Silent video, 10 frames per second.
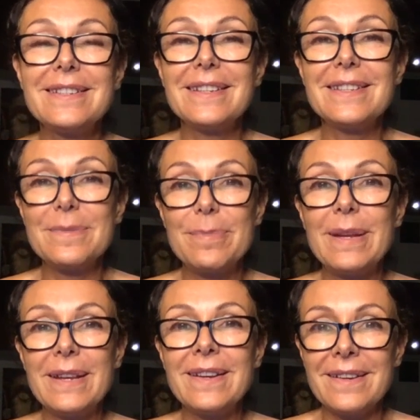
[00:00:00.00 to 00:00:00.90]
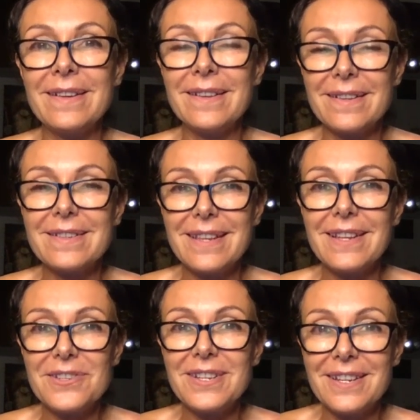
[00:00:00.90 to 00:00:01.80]
it's been
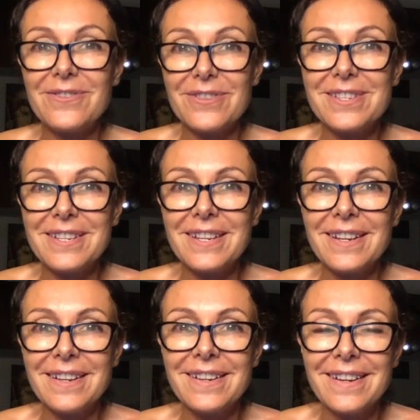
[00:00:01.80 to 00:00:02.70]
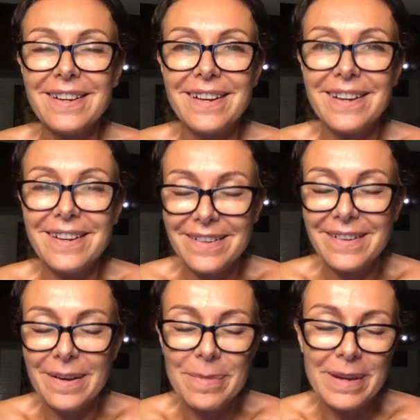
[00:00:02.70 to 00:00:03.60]
such an interesting
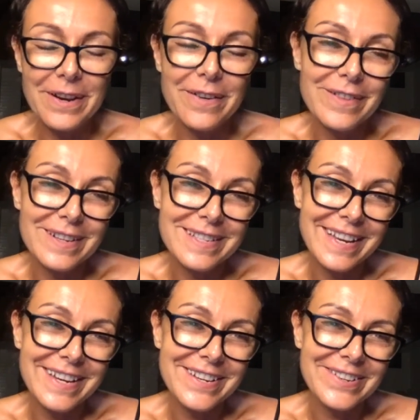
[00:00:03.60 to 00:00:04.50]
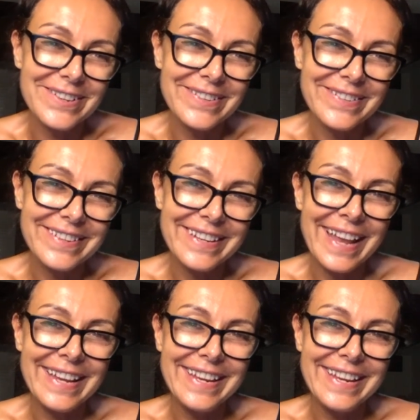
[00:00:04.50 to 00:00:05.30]
conversation. Thank